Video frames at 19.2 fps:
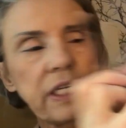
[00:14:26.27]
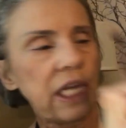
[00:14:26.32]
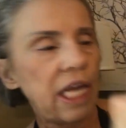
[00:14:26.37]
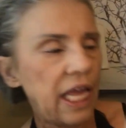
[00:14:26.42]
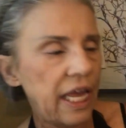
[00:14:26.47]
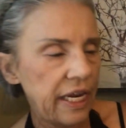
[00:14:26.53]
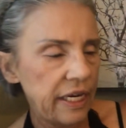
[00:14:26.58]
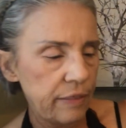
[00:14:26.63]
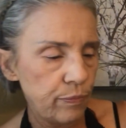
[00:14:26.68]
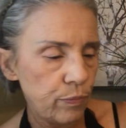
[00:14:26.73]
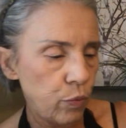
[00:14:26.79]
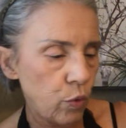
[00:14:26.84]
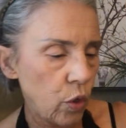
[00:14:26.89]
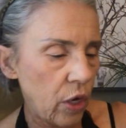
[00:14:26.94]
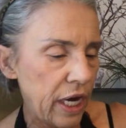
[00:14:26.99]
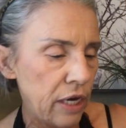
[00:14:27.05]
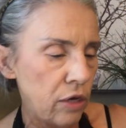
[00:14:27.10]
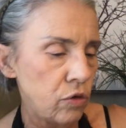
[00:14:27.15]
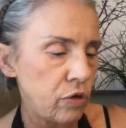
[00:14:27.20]
of a light
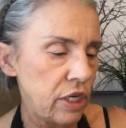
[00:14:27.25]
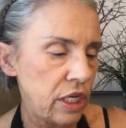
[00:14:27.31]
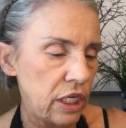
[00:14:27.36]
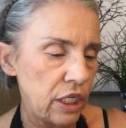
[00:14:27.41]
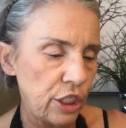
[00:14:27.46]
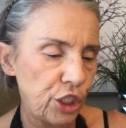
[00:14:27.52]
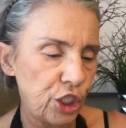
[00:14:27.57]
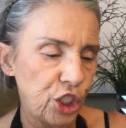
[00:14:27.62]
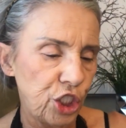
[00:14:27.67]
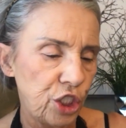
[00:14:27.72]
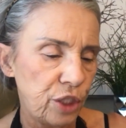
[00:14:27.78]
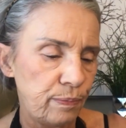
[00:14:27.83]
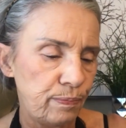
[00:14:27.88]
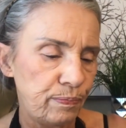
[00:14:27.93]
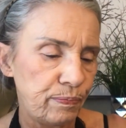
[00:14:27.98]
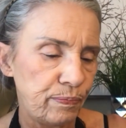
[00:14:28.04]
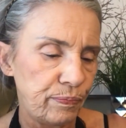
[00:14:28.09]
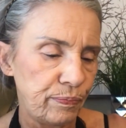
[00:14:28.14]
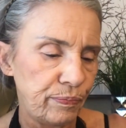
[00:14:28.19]
brownish,
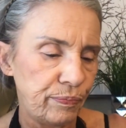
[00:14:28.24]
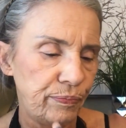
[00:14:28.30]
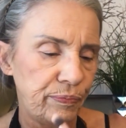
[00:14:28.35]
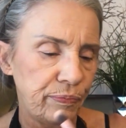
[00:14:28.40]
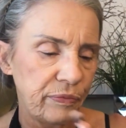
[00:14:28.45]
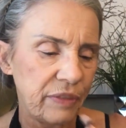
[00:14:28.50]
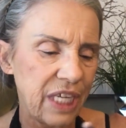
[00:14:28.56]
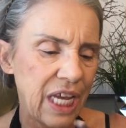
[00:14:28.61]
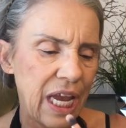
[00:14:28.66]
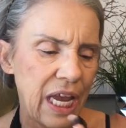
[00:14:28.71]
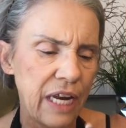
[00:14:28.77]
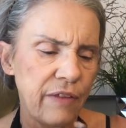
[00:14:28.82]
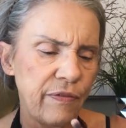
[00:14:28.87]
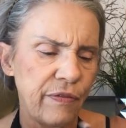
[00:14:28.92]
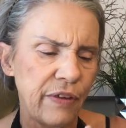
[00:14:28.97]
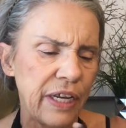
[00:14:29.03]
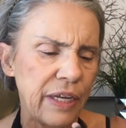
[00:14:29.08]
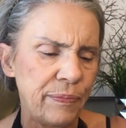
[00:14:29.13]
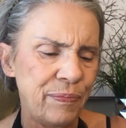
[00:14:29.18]
kind
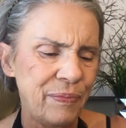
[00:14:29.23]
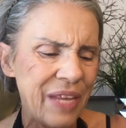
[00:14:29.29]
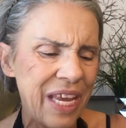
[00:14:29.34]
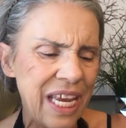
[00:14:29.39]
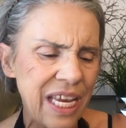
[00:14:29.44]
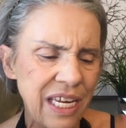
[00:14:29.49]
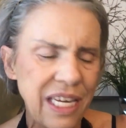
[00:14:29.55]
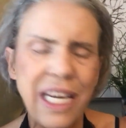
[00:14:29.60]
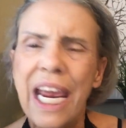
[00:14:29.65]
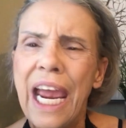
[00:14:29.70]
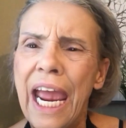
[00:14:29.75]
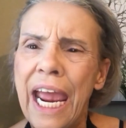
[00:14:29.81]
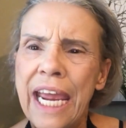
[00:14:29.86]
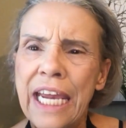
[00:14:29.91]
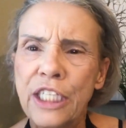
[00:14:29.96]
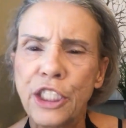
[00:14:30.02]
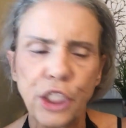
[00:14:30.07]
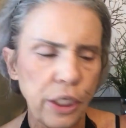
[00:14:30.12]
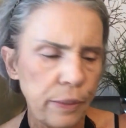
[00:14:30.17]
of a
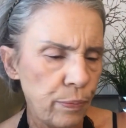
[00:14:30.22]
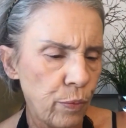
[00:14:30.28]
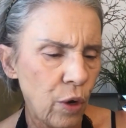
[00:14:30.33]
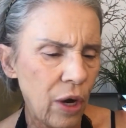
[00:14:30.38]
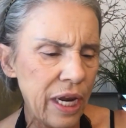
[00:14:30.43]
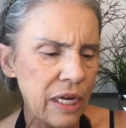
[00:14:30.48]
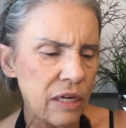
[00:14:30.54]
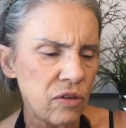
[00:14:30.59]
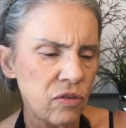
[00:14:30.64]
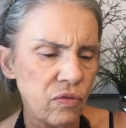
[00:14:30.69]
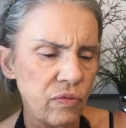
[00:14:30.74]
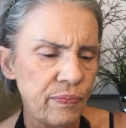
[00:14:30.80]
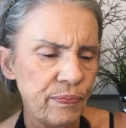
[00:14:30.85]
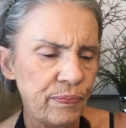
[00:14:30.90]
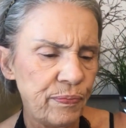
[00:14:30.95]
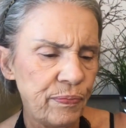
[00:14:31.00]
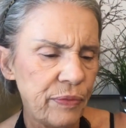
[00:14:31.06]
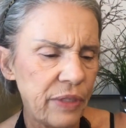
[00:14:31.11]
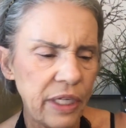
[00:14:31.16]
ashy brown.
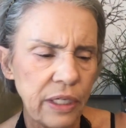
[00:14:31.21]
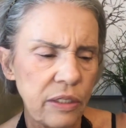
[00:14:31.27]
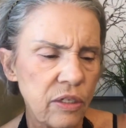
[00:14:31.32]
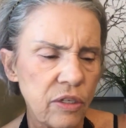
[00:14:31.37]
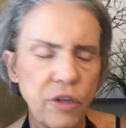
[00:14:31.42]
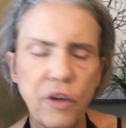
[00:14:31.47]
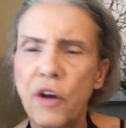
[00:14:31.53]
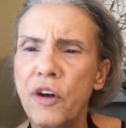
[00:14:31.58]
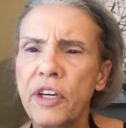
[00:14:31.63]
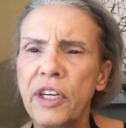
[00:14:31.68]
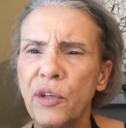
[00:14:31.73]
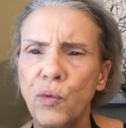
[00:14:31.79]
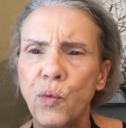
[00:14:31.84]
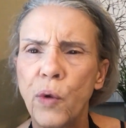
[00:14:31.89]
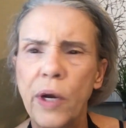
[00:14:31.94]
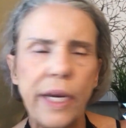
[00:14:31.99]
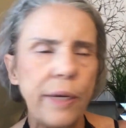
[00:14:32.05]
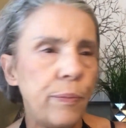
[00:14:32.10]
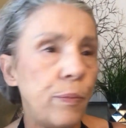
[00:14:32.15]
It's not a
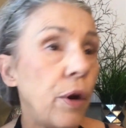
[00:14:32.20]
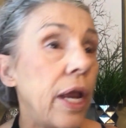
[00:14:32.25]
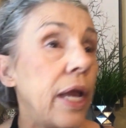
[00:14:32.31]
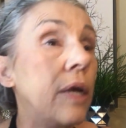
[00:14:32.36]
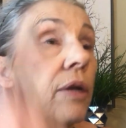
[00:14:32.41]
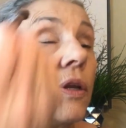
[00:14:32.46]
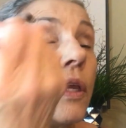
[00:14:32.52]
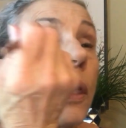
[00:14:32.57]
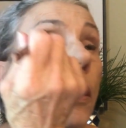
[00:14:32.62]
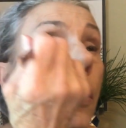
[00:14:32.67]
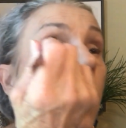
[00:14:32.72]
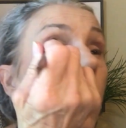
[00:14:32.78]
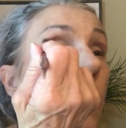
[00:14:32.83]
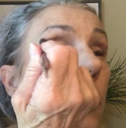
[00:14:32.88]
red brown at